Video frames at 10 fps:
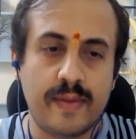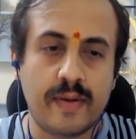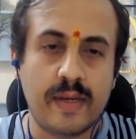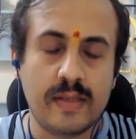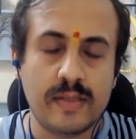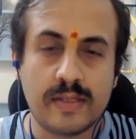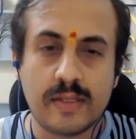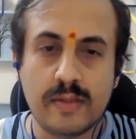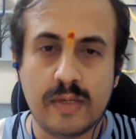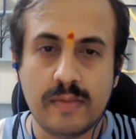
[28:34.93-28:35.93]
Okay,
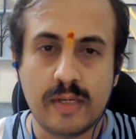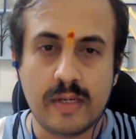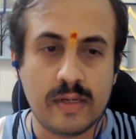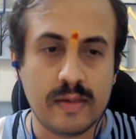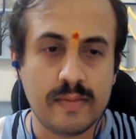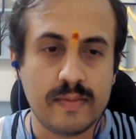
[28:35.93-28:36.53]
just give me a minute.